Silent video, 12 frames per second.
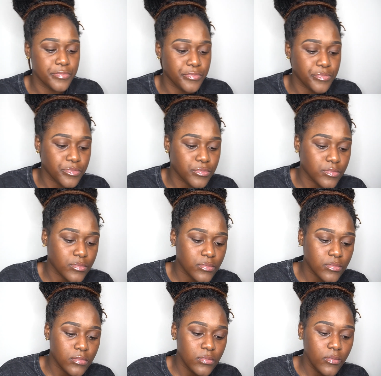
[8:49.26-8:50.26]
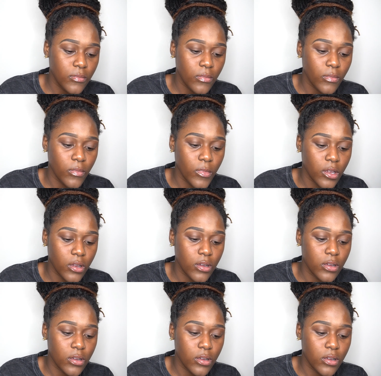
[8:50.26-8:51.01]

No one is speaking in this clip.